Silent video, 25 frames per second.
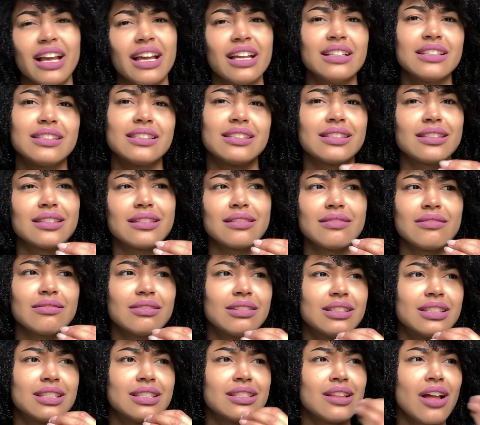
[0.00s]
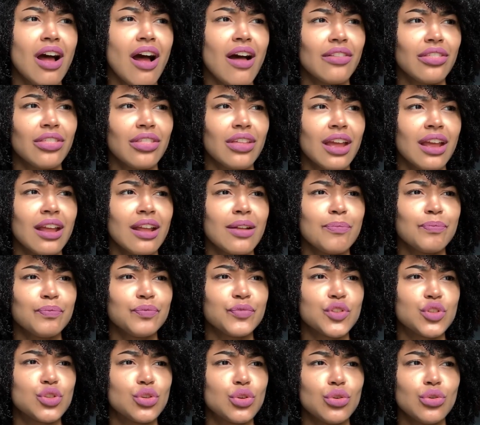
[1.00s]
it's nothing
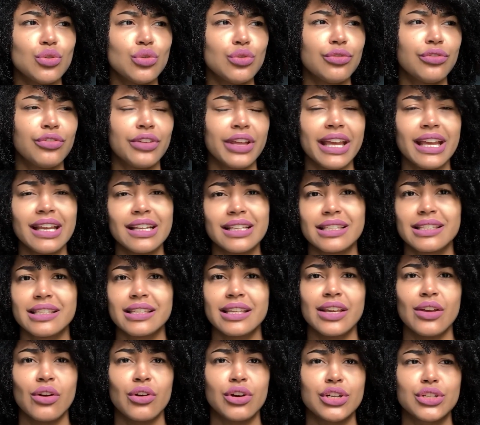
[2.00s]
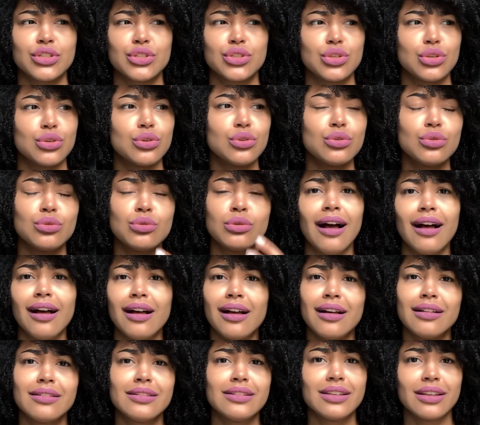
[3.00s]
too fancy or too
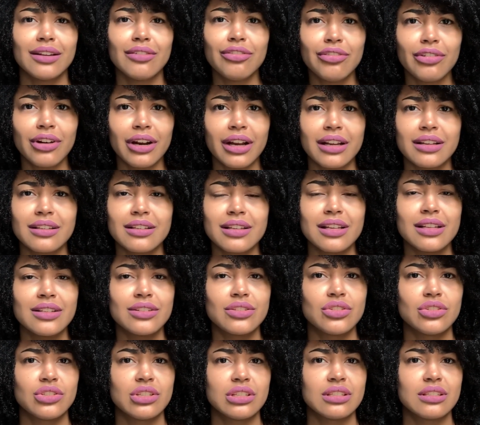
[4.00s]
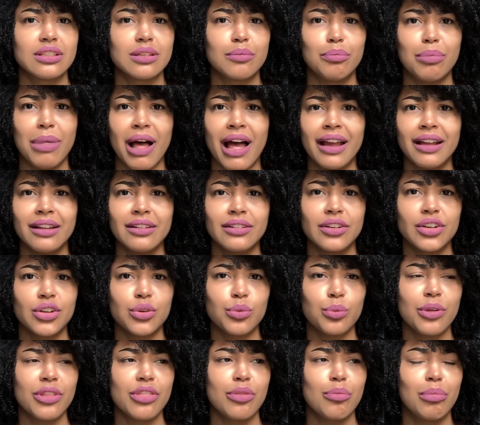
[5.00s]
different. It's just a binder
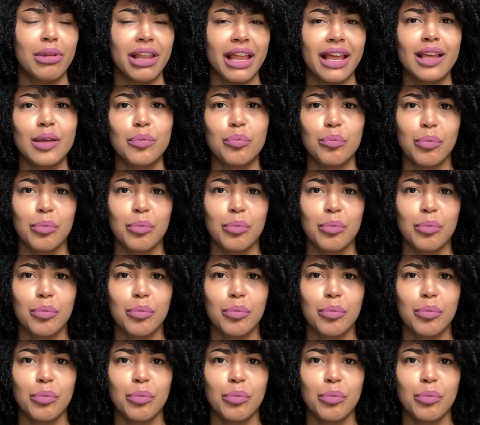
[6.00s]
with blank